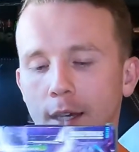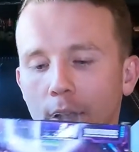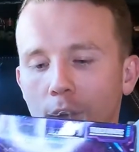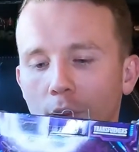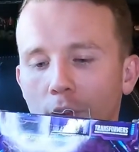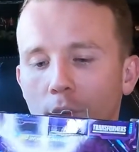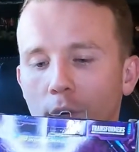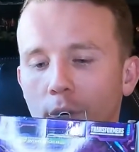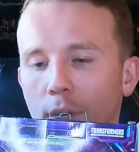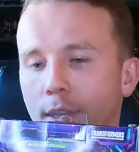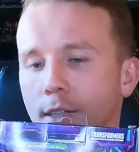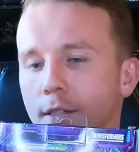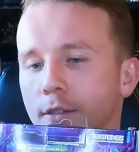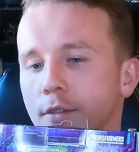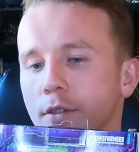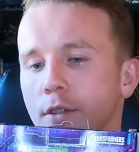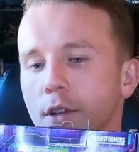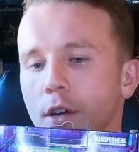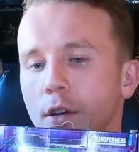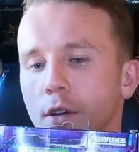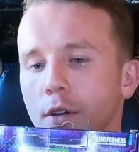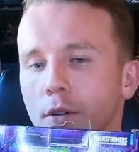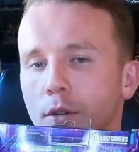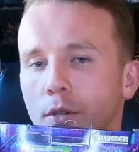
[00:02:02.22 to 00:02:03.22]
There is
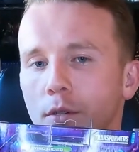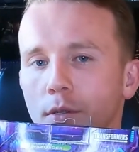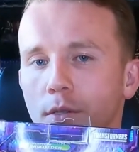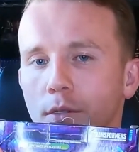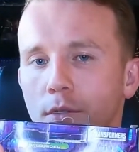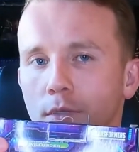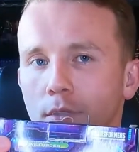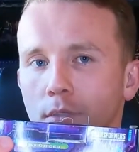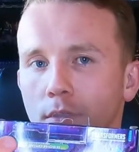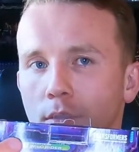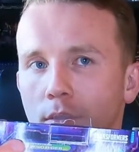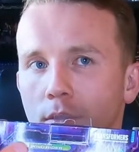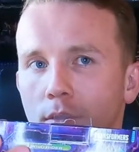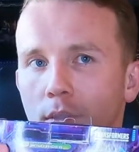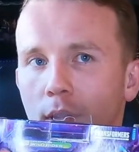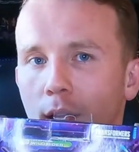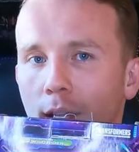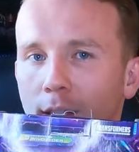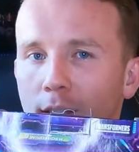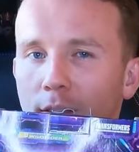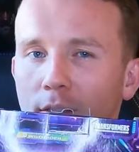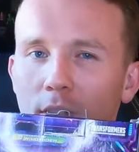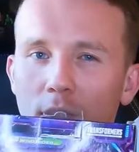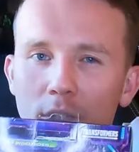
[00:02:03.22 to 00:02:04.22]
no
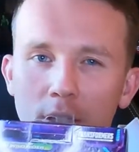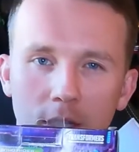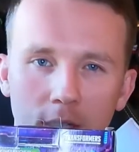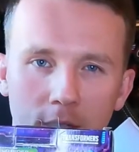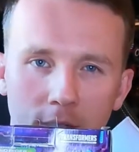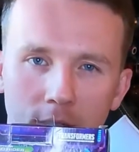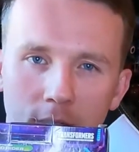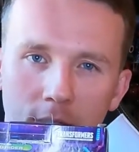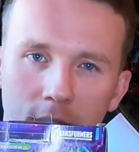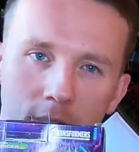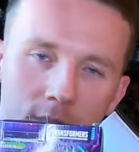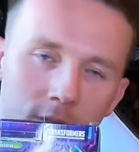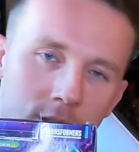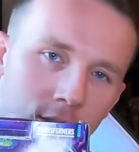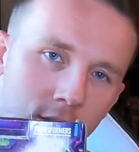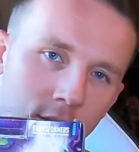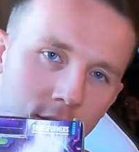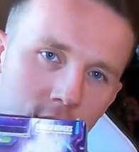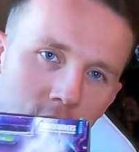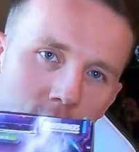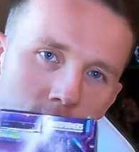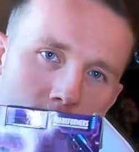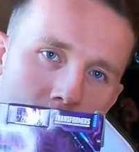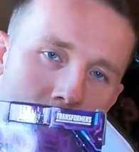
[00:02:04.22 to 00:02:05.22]
like statistics, there's
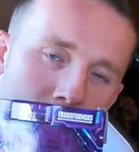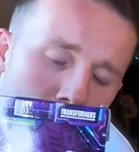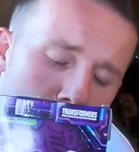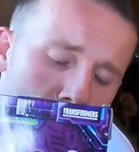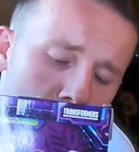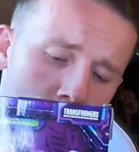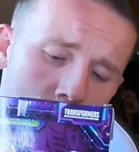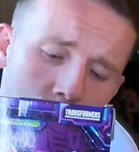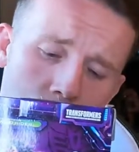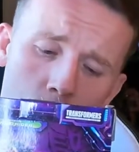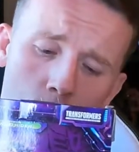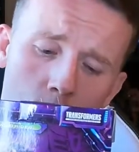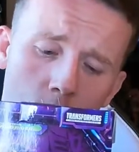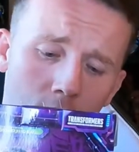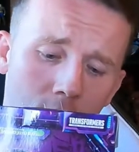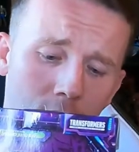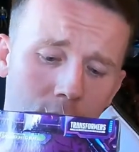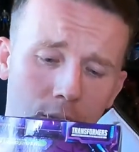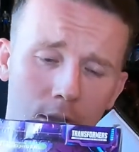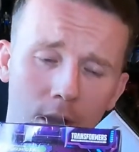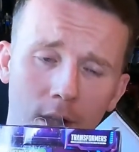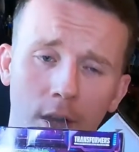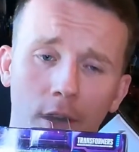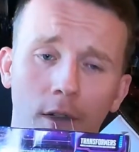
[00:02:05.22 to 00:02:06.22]
no background on Wild
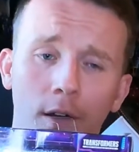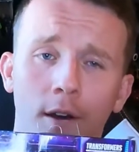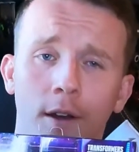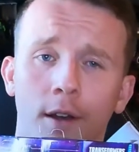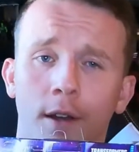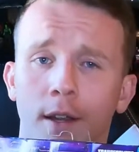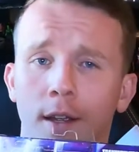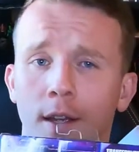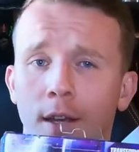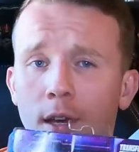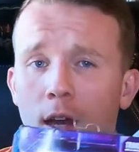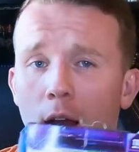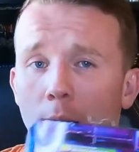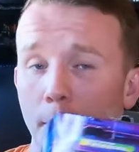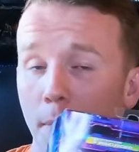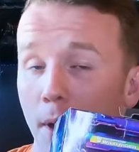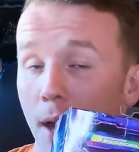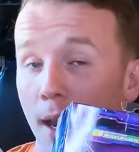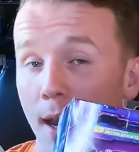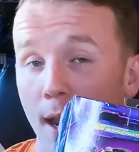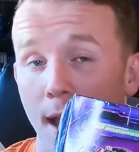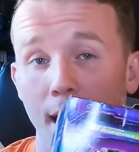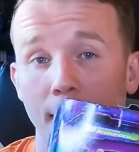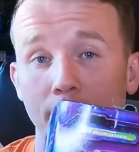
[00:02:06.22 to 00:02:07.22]
Rider. I'm
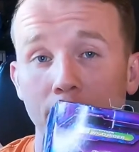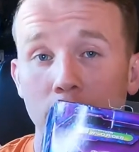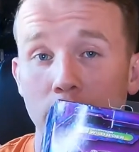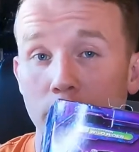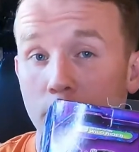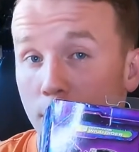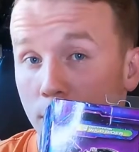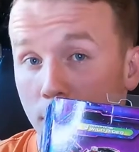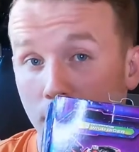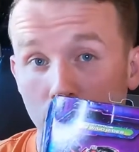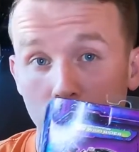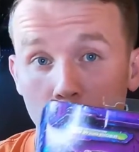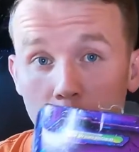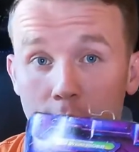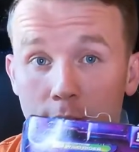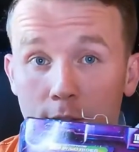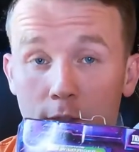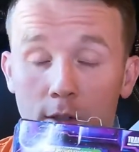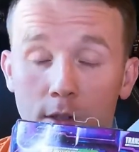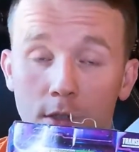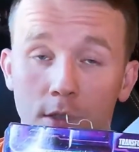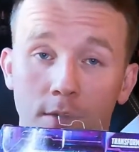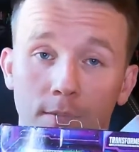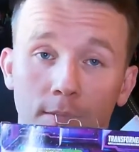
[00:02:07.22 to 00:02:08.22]
going to have to do some
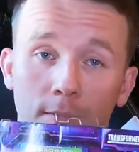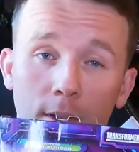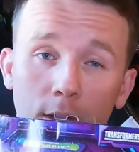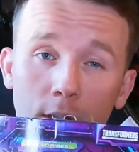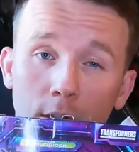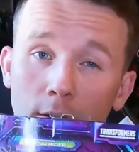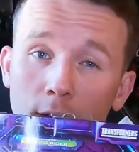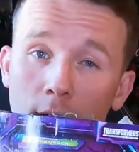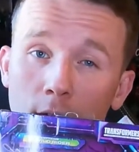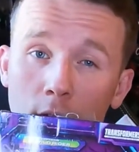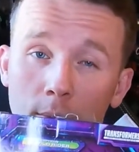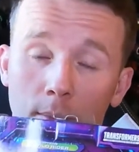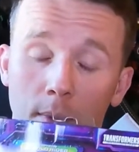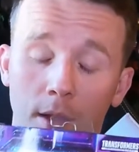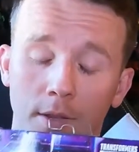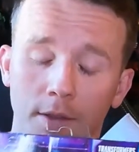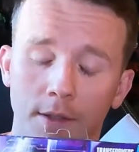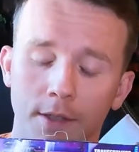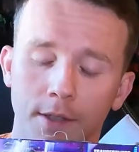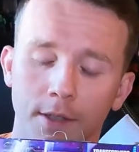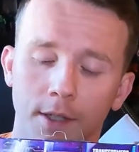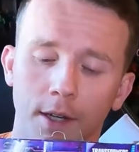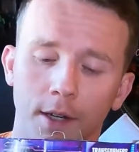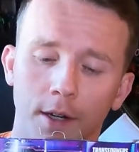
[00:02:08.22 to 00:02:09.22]
research and figure out about
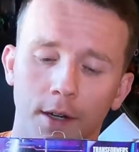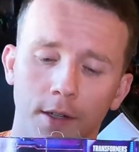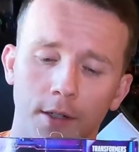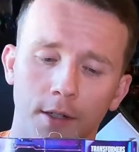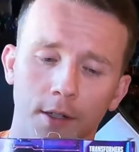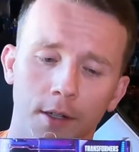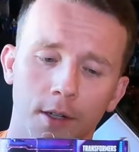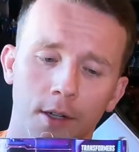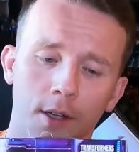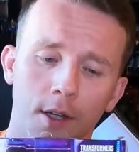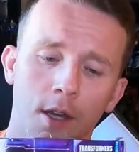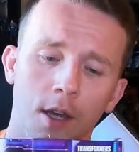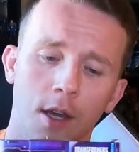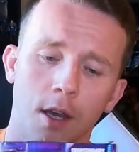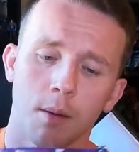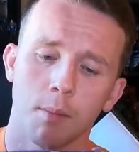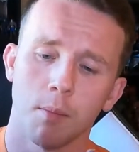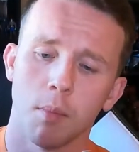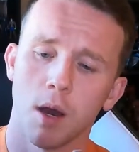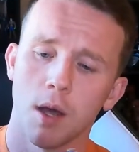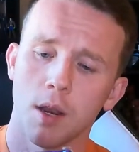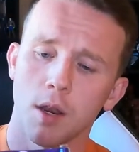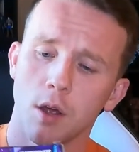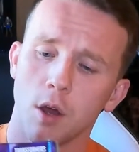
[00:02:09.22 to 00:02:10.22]
this character.
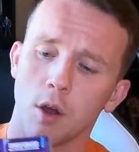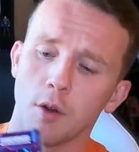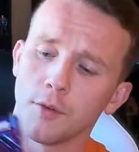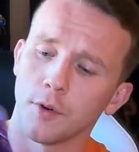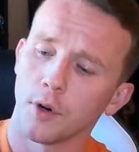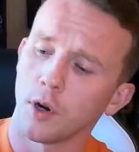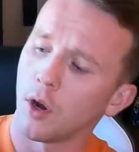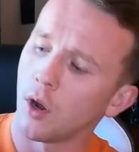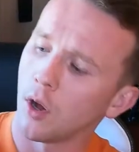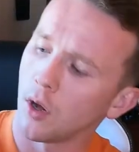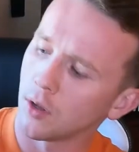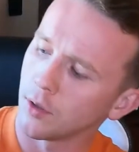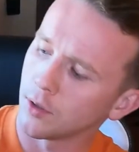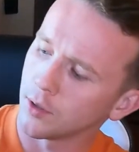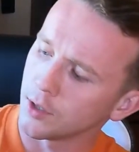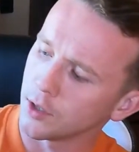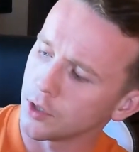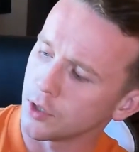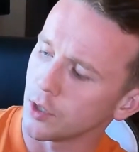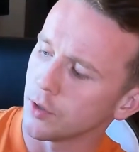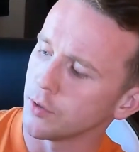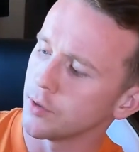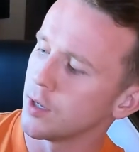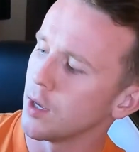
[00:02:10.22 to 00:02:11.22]
But overall, it
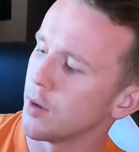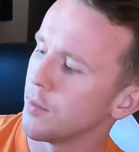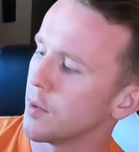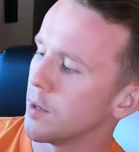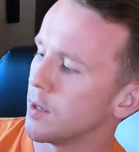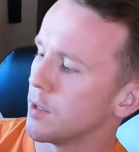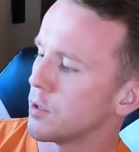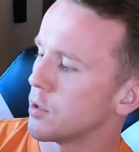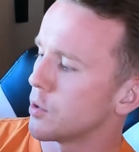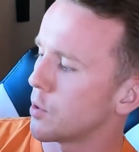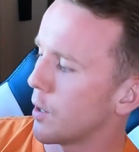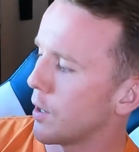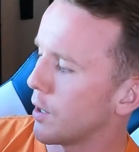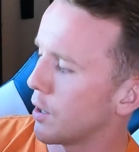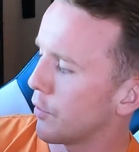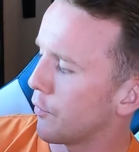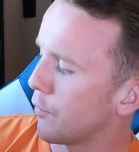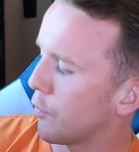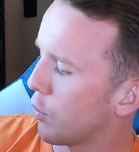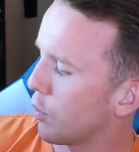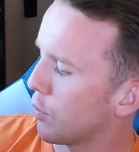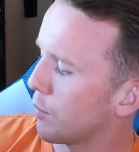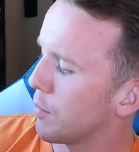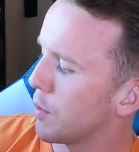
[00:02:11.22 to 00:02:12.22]
shows him in his
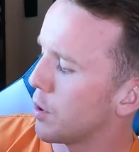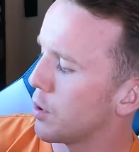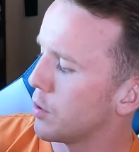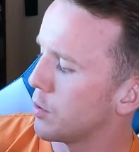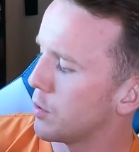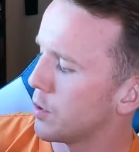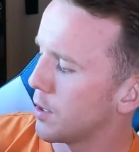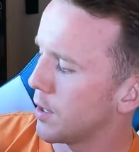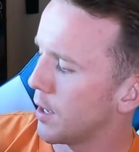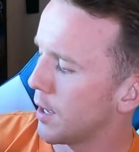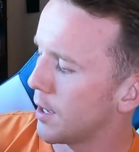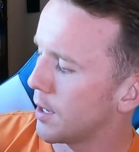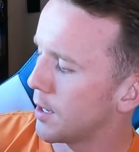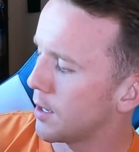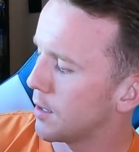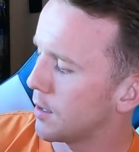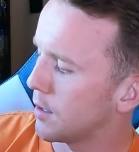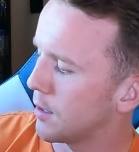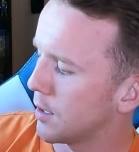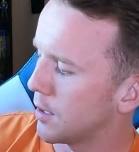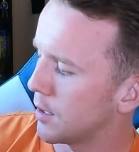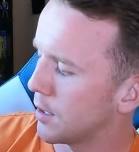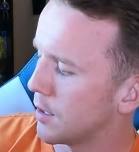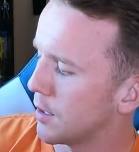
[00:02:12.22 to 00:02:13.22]
transform mode
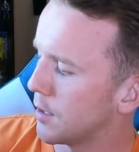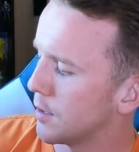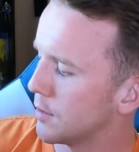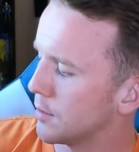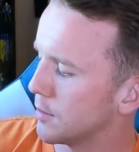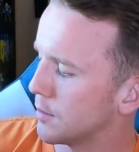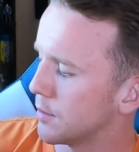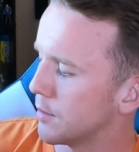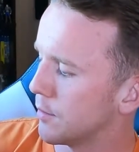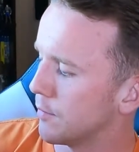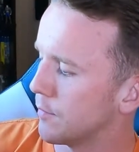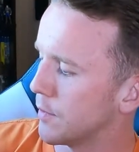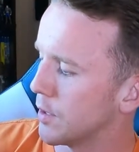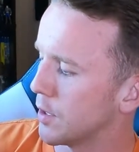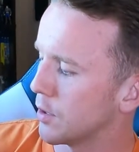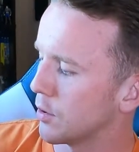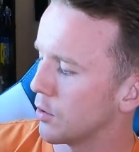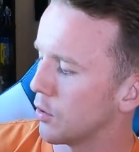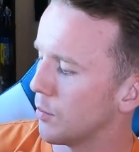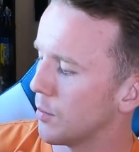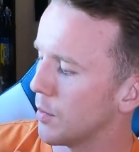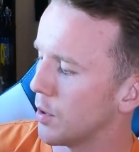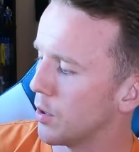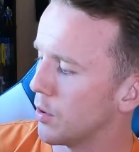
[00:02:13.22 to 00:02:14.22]
and in his
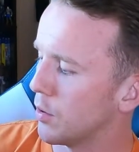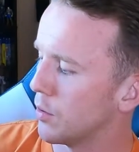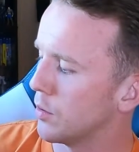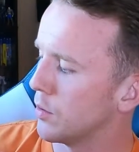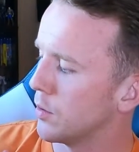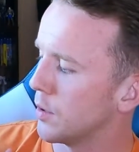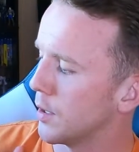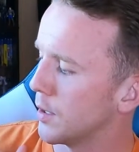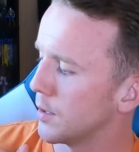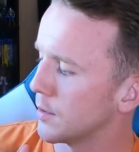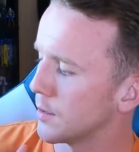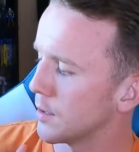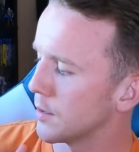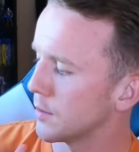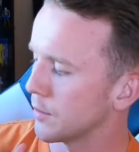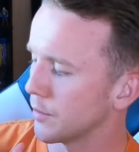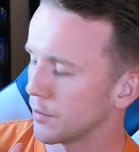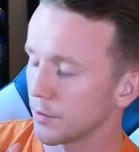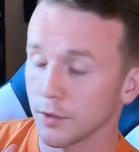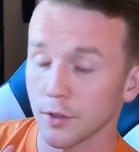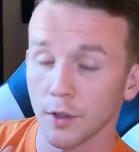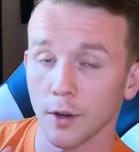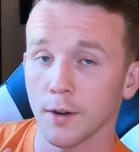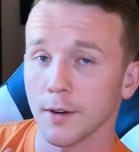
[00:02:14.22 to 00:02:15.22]
vehicle mode. And it says
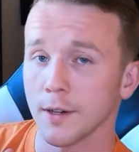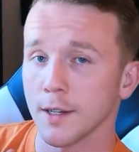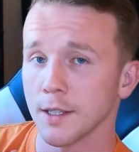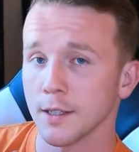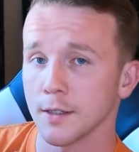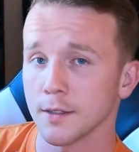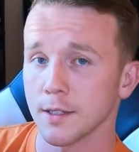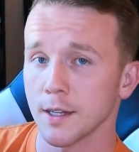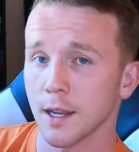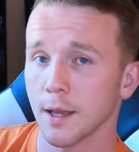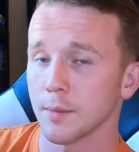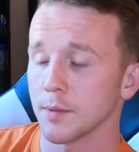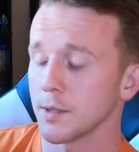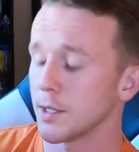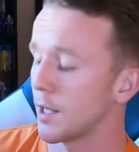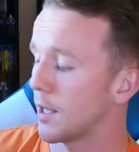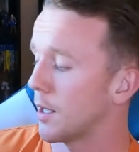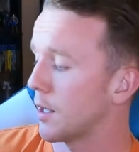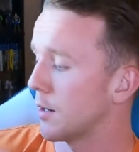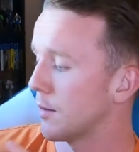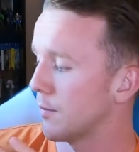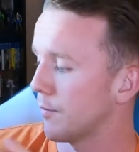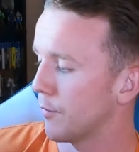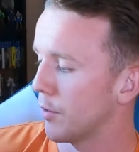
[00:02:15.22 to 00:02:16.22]
there's 13 steps to
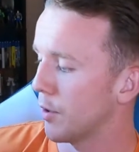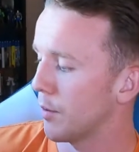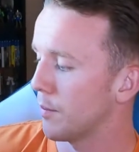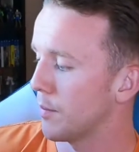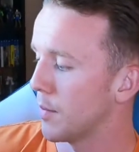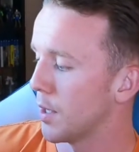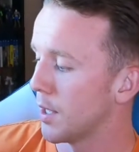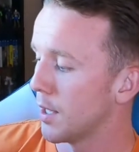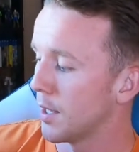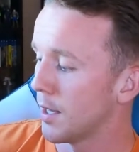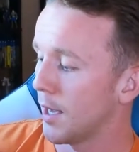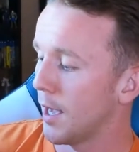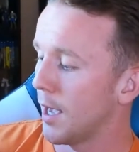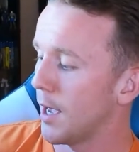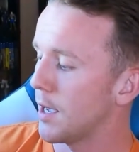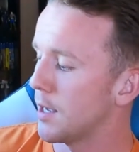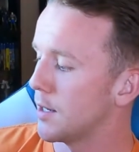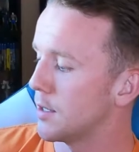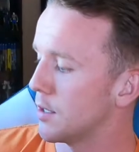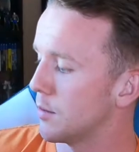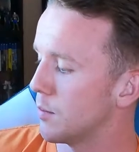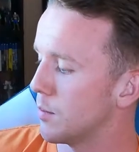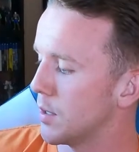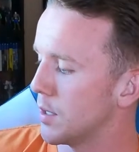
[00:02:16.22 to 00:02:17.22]
get him from A
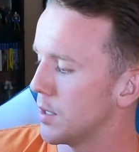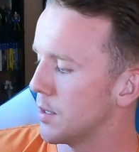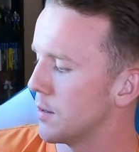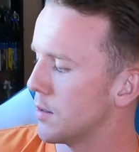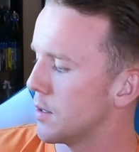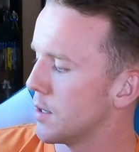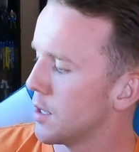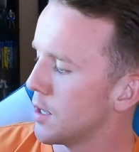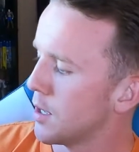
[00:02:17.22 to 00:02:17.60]
to B.